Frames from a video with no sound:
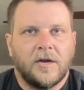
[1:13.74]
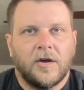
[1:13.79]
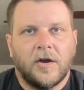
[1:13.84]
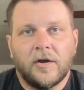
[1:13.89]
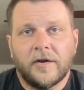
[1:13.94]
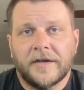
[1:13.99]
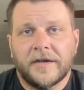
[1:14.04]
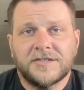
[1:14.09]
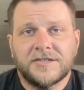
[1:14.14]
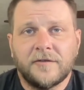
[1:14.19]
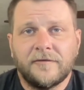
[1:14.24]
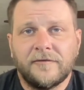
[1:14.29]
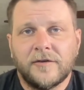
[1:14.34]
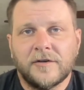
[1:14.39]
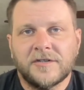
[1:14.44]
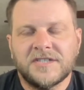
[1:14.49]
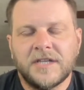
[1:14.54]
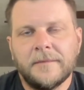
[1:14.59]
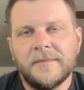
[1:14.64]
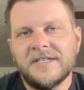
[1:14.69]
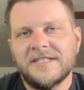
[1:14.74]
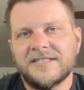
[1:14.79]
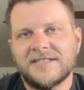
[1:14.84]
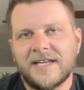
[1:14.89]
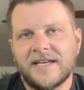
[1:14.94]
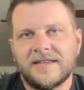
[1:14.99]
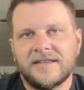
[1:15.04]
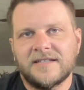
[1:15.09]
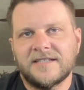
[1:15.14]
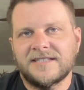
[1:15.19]
All right, so first, let me
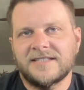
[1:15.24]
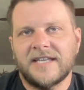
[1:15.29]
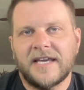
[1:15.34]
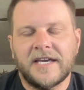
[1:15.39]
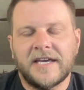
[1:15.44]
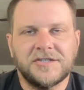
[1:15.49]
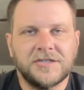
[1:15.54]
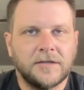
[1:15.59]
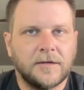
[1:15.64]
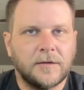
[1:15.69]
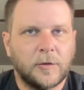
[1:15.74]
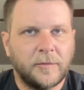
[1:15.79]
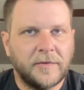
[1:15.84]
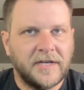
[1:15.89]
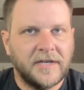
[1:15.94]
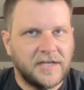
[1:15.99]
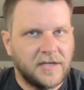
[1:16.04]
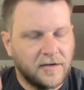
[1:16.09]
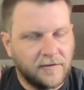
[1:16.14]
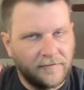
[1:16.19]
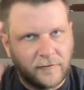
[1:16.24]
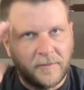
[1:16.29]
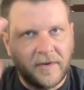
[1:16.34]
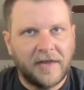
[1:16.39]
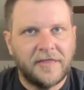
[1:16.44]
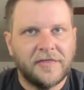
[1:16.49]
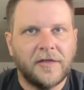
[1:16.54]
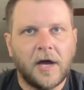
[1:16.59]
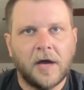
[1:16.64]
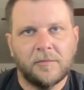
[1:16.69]
set the stage a little bit here for
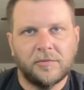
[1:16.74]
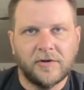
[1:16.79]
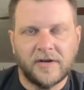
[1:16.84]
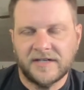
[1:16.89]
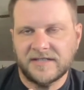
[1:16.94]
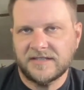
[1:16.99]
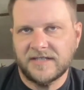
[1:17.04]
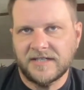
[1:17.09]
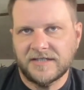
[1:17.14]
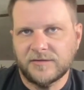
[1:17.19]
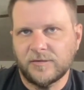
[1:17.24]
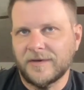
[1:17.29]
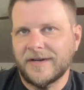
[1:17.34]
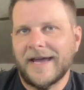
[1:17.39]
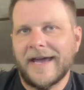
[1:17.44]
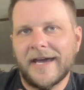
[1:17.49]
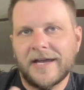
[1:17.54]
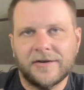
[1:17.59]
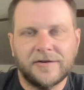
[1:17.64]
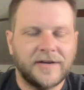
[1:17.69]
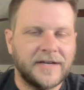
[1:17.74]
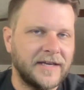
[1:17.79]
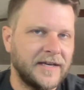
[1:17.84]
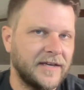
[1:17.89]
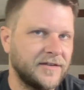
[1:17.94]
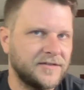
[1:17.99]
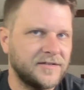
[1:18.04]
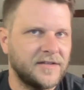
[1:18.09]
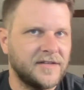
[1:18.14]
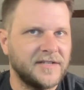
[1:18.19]
my thought process when entering
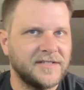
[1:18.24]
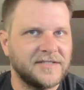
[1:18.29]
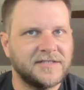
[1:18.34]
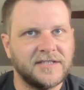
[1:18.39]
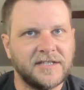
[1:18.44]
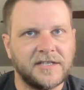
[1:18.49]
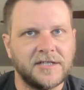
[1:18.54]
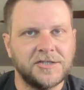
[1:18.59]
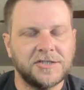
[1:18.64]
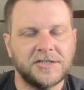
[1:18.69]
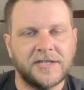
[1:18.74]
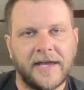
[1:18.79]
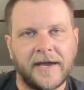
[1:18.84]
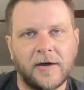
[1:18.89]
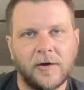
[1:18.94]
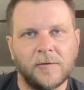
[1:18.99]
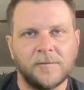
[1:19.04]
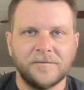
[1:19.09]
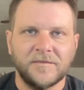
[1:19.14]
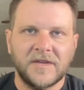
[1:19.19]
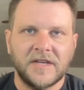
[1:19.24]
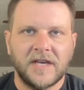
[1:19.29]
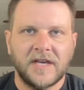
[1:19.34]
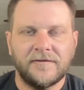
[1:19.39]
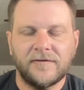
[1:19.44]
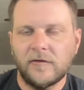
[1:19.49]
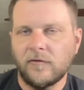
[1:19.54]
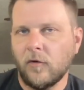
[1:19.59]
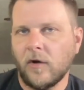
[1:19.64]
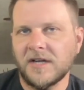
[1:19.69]
into this niche. Now,
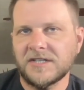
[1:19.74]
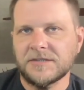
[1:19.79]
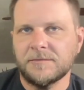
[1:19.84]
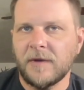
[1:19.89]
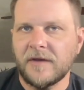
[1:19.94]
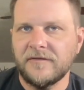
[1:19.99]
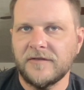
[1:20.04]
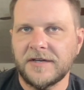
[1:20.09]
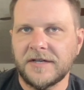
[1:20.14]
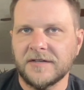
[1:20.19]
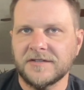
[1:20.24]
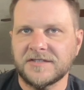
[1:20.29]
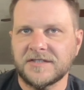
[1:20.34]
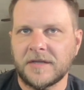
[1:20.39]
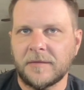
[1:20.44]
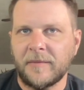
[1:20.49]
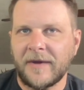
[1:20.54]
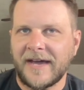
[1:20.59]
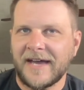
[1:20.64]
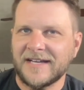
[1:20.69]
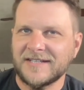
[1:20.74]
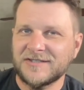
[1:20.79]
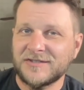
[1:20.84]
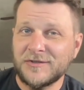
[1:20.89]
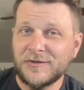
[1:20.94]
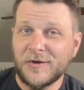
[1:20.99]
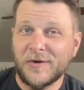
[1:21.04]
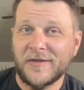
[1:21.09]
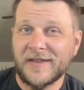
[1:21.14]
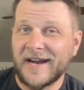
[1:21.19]
if you've watched my videos in the past,
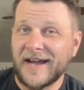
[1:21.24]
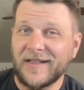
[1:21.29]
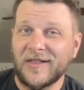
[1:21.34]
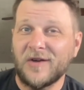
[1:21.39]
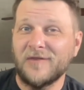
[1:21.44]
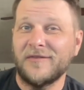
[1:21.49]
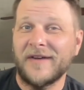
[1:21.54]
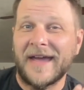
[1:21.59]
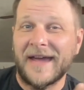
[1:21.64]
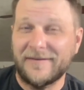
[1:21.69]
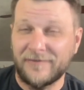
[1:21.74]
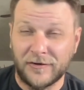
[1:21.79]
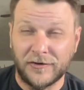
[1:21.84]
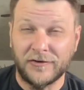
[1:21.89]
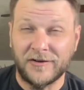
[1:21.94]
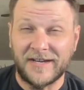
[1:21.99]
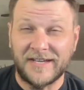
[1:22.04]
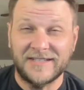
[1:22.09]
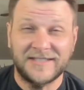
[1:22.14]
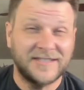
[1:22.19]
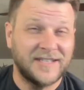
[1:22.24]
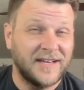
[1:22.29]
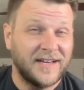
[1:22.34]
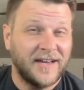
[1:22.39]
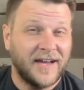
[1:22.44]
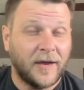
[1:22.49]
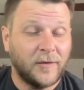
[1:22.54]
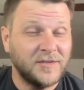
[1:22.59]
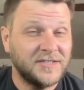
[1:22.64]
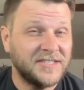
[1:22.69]
you know that I love evergreens.
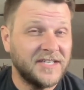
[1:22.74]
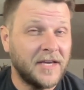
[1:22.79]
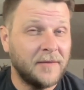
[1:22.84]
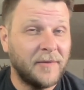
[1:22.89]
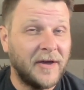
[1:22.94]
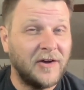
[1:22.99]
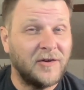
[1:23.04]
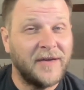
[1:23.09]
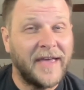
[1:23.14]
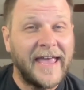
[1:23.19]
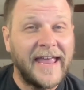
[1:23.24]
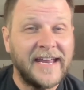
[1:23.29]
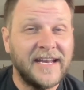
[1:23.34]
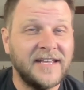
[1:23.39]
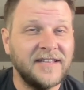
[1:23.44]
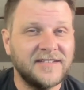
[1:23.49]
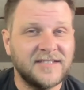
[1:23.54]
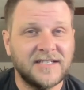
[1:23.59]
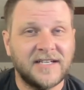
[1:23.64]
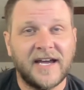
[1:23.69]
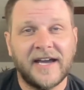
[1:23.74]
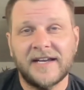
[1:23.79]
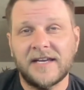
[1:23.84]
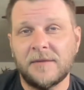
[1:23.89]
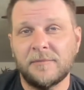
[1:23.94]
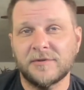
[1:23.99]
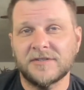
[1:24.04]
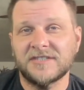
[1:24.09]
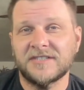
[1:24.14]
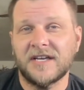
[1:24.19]
I would say about 80 to
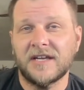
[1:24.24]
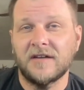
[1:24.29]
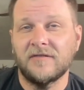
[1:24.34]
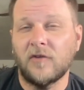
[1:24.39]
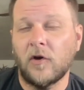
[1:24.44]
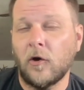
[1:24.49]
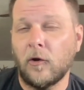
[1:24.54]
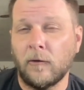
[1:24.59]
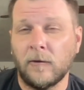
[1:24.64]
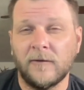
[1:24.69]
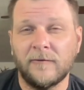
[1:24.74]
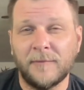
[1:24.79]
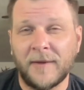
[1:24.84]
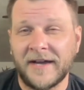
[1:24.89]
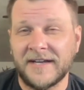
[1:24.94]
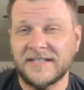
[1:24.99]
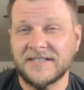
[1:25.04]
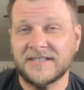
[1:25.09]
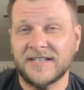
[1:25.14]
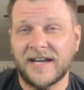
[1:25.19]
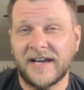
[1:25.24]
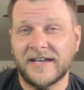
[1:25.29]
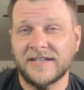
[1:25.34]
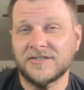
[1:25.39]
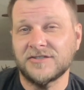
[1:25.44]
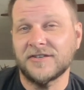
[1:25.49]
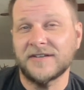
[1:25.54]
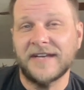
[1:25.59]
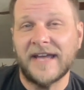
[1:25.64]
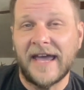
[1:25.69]
90% of all of my
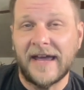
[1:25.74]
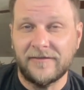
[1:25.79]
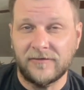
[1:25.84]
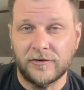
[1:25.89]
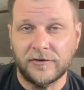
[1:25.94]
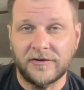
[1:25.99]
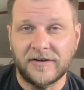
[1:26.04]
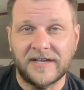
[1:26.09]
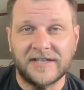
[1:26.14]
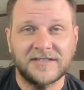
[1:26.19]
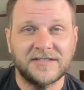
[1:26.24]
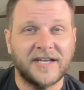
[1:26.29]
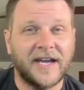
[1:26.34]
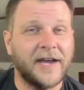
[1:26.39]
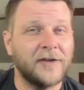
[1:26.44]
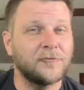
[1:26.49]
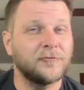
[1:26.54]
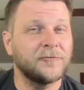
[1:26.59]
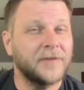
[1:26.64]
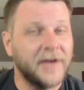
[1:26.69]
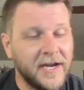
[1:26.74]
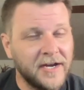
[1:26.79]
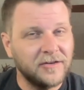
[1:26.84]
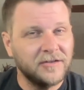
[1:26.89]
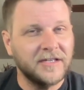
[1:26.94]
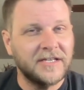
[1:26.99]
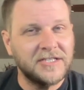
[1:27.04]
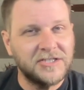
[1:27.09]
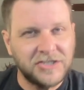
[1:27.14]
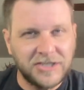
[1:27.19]
designs are in evergreens. I
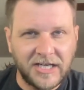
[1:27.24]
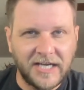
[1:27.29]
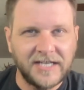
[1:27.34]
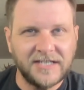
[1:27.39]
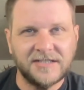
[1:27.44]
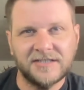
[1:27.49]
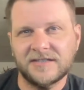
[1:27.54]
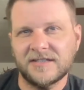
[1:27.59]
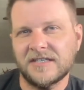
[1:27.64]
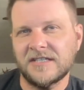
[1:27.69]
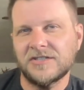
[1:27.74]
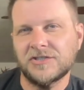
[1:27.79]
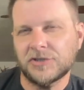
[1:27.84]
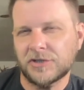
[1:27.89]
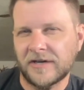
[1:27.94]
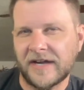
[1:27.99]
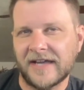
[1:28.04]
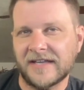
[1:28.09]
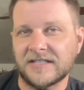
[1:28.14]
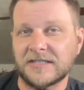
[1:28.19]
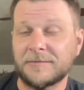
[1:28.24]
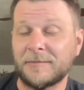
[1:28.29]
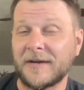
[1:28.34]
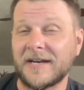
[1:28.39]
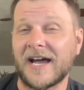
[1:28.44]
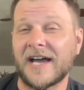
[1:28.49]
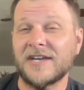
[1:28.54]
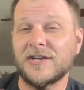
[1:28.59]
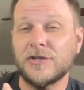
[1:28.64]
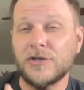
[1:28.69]
rarely chase the trends,
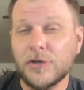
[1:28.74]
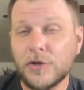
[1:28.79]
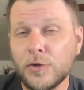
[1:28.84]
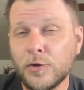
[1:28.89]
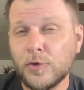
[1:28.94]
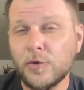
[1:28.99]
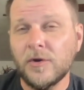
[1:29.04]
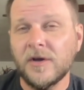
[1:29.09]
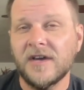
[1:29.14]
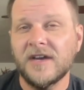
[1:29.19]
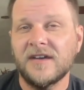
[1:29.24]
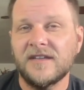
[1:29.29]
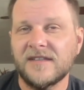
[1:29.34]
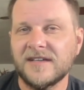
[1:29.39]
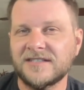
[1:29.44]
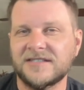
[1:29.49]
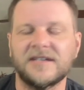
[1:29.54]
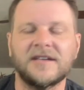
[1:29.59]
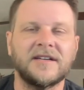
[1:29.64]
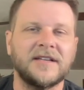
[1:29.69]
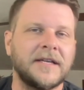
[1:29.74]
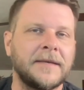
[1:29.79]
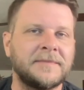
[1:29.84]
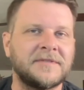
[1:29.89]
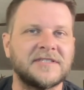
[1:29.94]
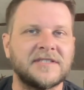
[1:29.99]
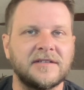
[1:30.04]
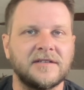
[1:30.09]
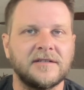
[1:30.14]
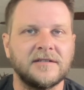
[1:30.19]
but I knew this
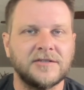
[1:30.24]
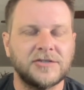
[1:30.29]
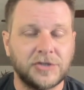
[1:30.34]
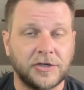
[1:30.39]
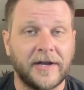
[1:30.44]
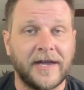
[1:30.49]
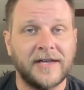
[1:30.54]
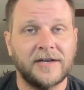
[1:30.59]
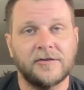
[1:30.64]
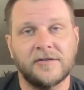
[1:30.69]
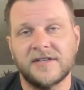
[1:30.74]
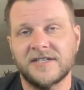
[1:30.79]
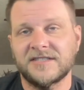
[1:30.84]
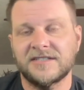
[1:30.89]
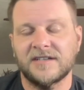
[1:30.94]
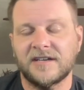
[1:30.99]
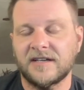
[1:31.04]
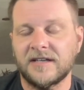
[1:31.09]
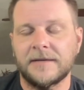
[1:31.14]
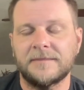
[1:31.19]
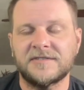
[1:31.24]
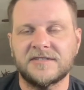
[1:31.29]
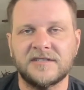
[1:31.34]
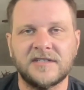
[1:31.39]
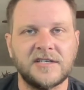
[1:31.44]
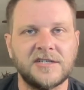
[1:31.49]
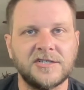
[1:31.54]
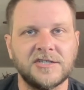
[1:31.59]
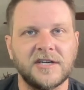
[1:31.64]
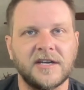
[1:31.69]
Eclipse trend or this Eclipse
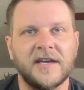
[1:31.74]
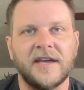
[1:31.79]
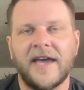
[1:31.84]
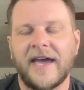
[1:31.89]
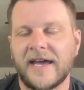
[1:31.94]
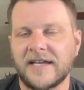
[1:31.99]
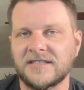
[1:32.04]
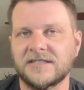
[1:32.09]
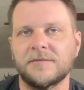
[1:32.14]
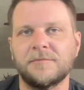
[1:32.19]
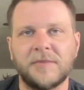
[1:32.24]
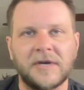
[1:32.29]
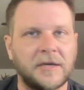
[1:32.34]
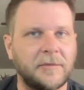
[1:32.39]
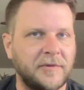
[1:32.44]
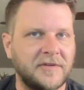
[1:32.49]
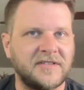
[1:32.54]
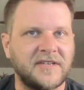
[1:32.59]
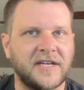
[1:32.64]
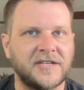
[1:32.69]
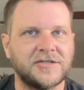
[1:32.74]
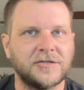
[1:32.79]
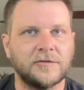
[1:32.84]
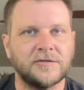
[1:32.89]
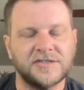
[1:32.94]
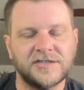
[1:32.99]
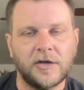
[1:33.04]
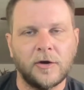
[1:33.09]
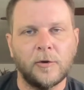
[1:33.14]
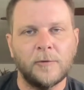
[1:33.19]
niche had some big potential.
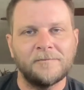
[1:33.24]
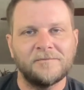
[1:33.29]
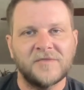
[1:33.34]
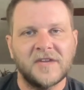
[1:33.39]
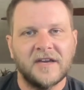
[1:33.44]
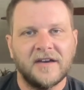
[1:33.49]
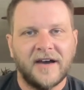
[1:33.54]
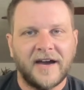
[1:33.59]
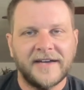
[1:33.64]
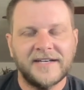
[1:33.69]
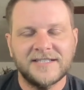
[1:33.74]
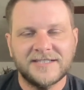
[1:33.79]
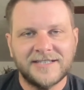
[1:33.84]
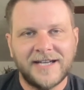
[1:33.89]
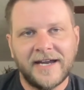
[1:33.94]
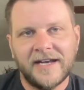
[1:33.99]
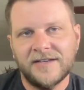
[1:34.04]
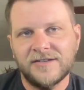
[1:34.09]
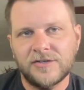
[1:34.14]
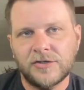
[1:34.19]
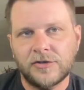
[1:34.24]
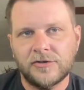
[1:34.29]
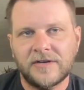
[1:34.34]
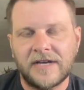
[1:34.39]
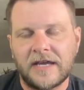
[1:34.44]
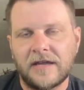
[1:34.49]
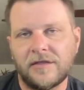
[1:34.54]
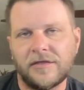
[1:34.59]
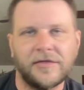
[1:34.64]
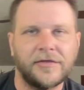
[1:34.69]
So I decided to
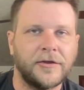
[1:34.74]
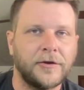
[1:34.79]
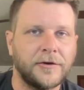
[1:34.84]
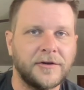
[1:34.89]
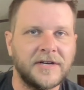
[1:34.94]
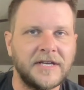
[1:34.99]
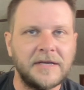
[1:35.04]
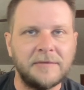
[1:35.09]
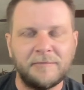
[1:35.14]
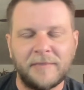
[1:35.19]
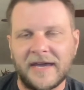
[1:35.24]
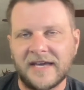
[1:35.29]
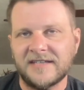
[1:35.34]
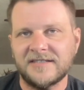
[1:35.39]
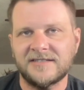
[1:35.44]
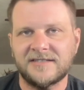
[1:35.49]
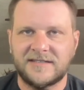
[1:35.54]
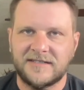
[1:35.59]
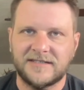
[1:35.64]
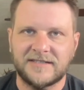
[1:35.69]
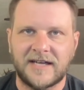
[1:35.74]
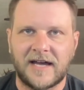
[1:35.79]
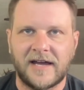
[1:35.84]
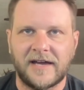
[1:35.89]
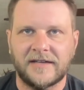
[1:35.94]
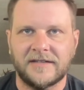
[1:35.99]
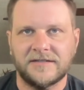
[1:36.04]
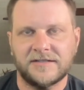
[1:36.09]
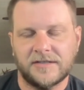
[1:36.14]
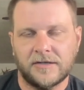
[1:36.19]
create 30 base
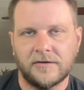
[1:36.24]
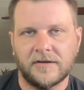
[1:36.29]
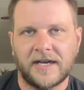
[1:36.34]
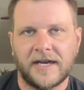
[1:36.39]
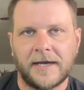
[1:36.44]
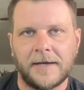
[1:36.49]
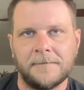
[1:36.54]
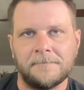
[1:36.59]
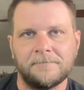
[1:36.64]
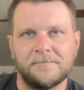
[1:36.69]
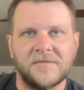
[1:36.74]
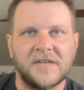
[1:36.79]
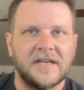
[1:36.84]
designs, okay?